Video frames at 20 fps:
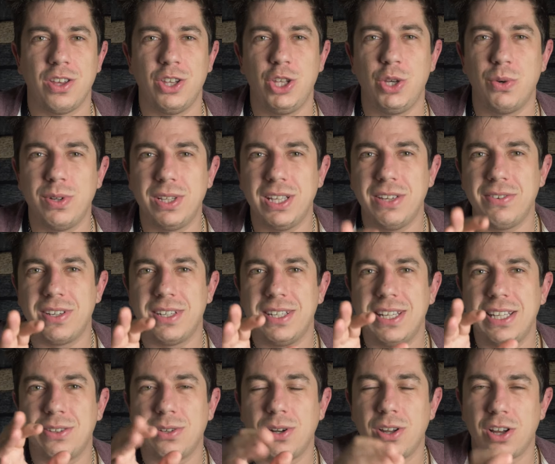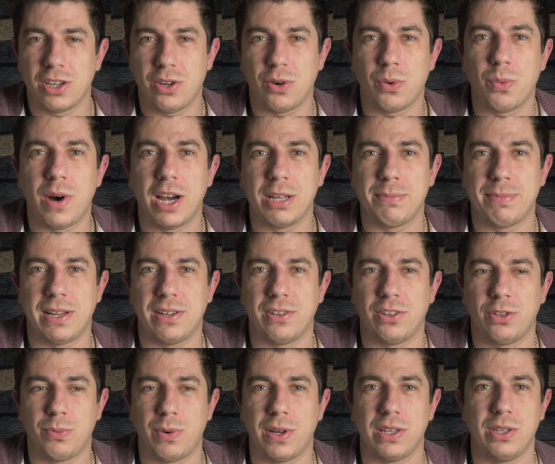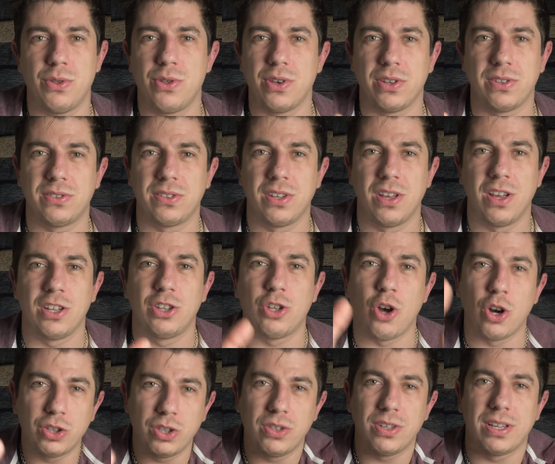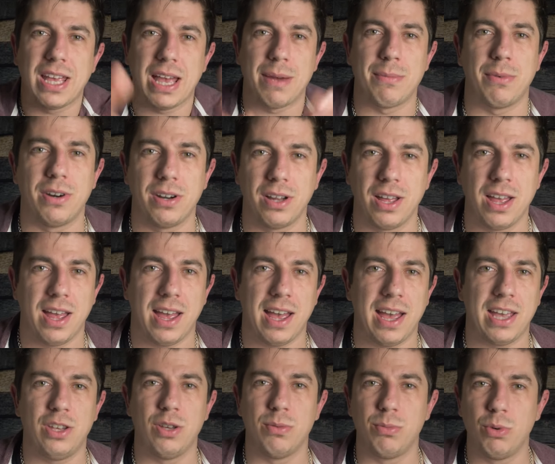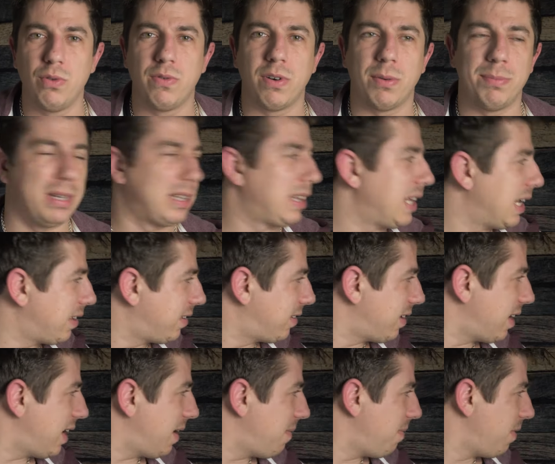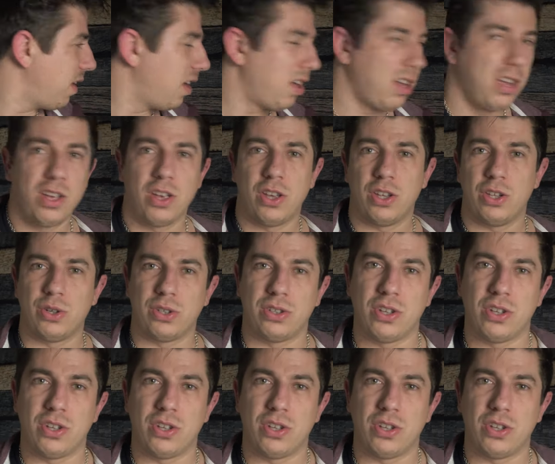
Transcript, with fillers: You will even need to lock your white balance when you just talk to the camera and you move a bit. Let's say you're